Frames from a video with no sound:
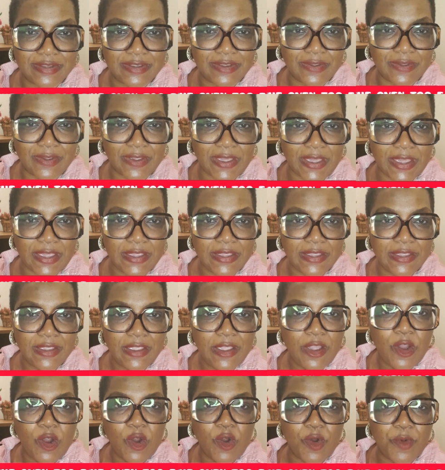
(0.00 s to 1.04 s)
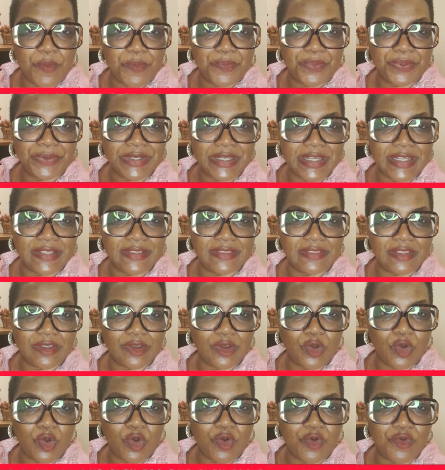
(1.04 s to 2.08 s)
okay? Opening
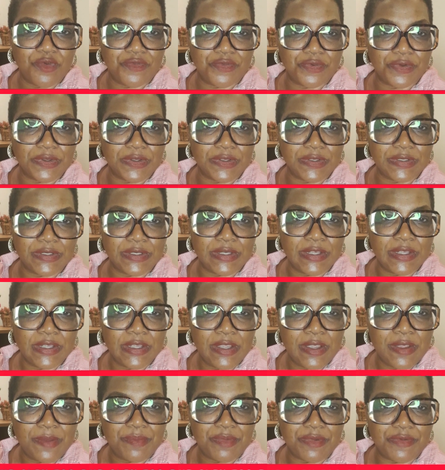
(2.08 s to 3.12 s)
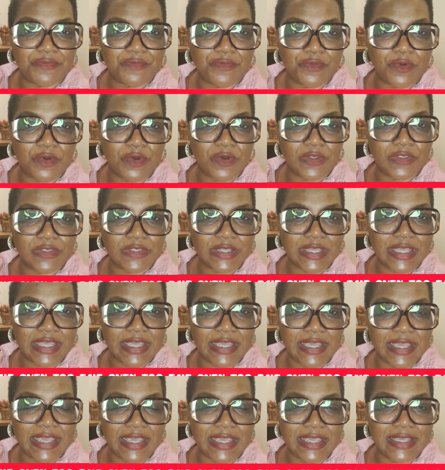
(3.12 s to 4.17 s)
the oven before the
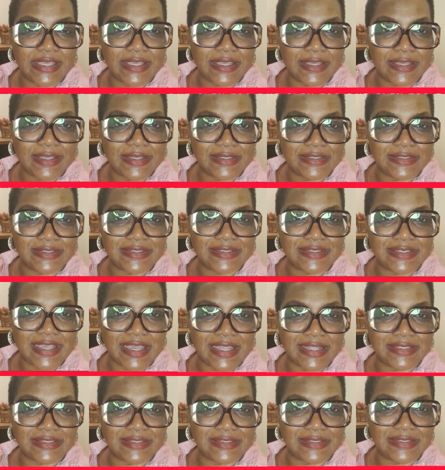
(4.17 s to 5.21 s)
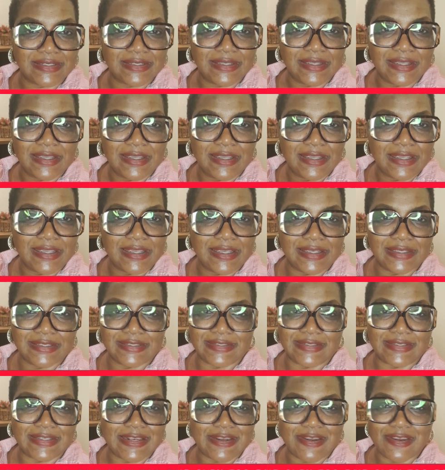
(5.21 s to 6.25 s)
cake is set
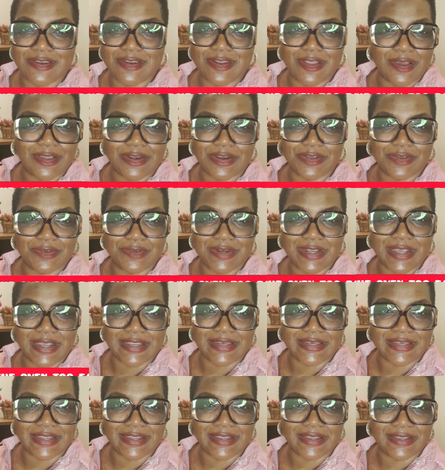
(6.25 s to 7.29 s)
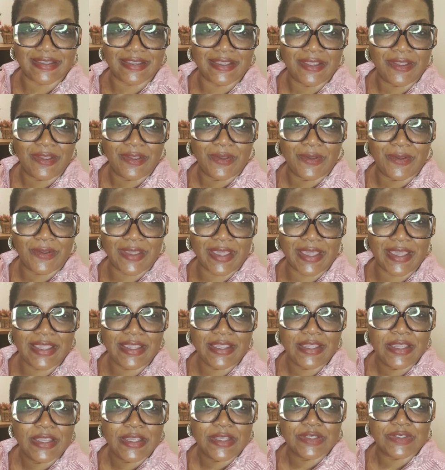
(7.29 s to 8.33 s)
is not a good idea,
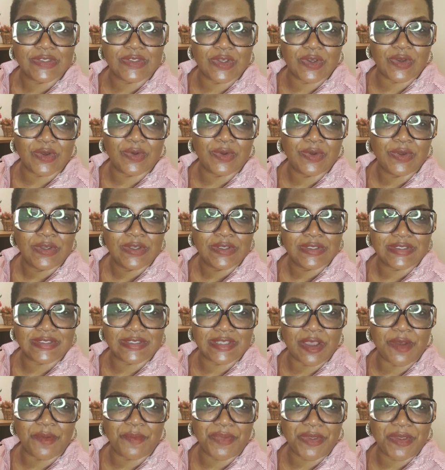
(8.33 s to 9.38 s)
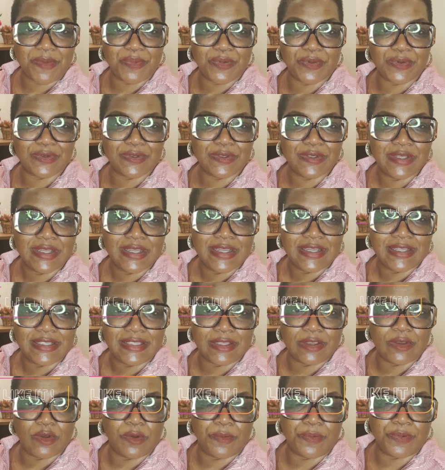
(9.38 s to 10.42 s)
okay? So some people,
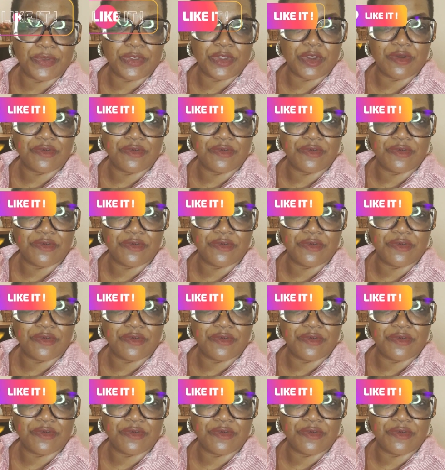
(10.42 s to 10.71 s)
they open the